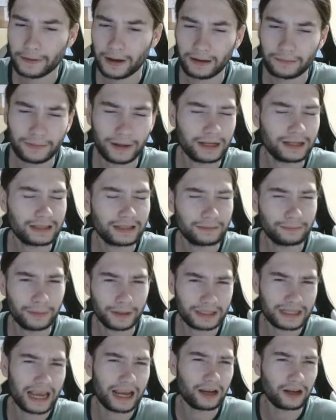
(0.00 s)
But
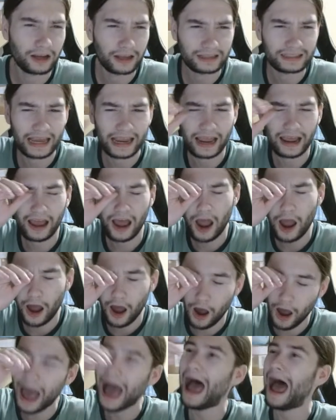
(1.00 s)

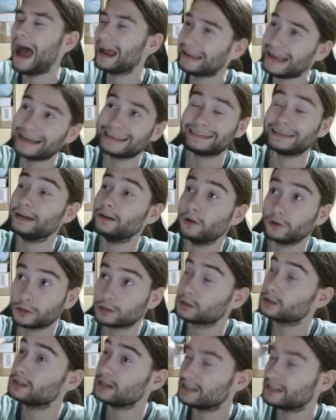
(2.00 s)
I guess they
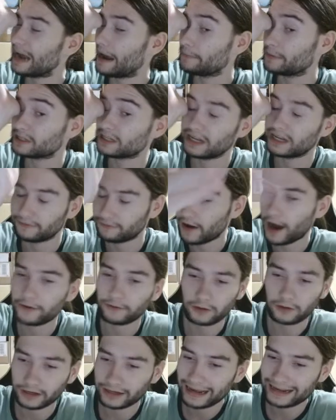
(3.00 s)
lost the Champions League
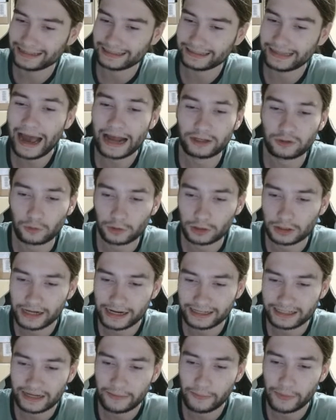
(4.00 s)
final. I guess that's what's
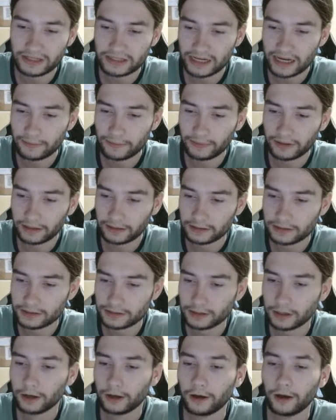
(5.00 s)
ChatGPT.
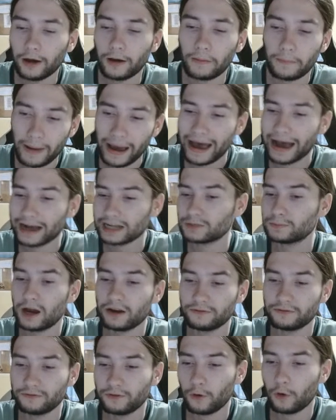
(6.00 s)
Backed by
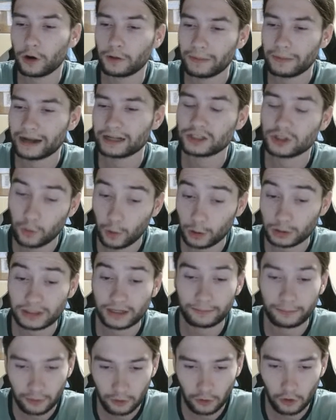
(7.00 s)
form and squad
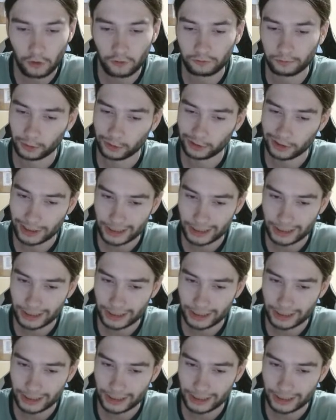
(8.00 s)
improvement.